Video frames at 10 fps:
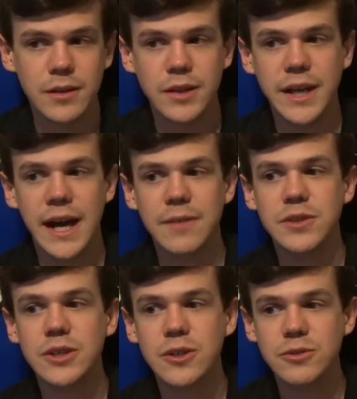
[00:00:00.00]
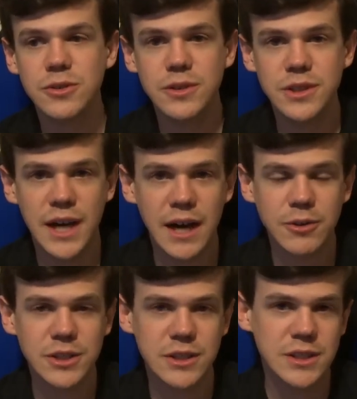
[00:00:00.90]
You have to go to the
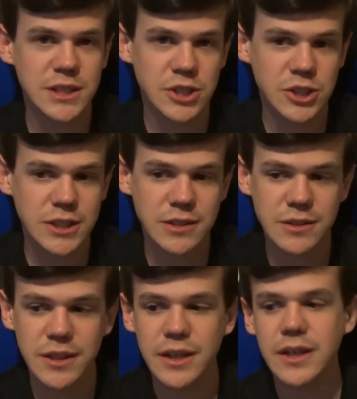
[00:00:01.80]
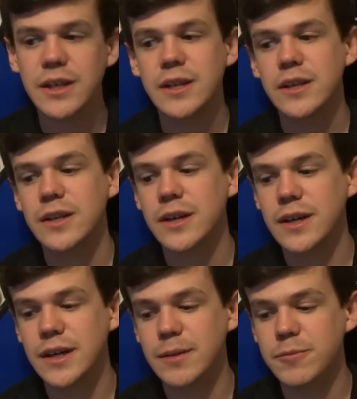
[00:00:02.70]
towers in the districts,
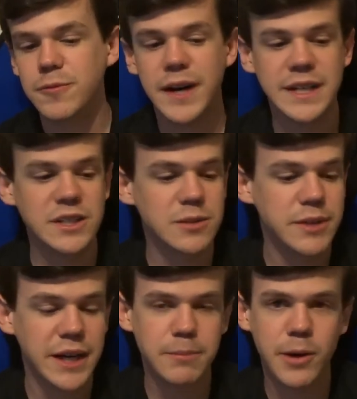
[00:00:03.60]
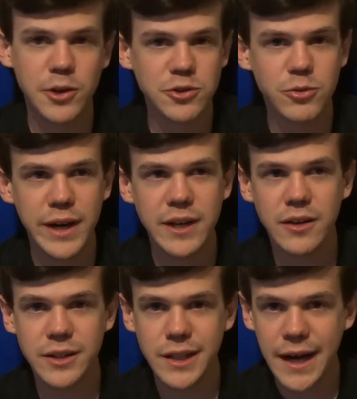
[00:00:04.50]
um, find some kind of puzzle way
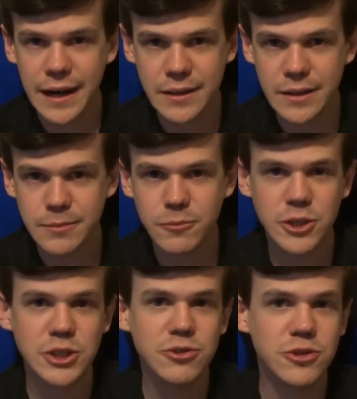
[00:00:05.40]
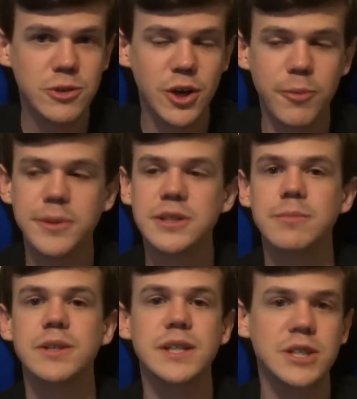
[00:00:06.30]
to unlock them. Once you do, it opens
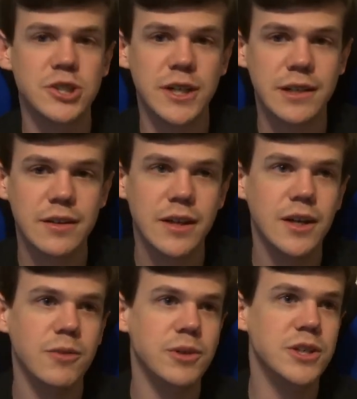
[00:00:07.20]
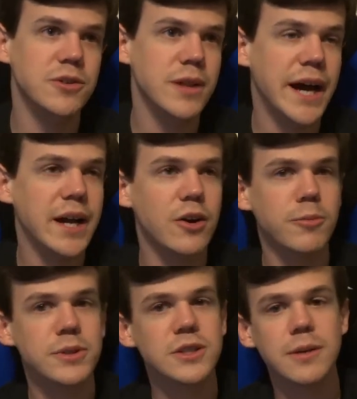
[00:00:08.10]
up the district. When you do that, it
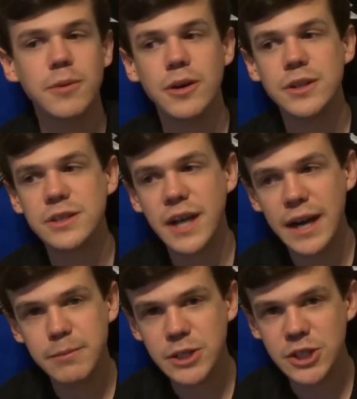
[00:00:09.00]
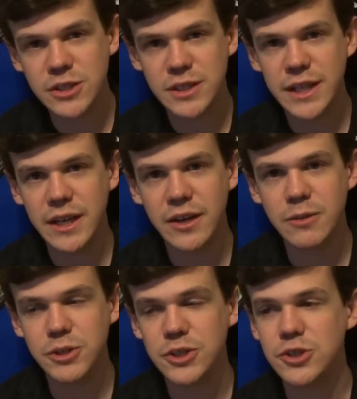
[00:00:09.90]
opens up all the side missions in that area,
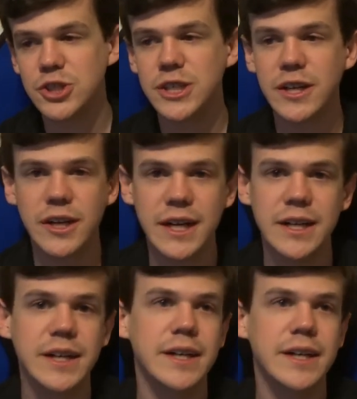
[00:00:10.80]
which are generic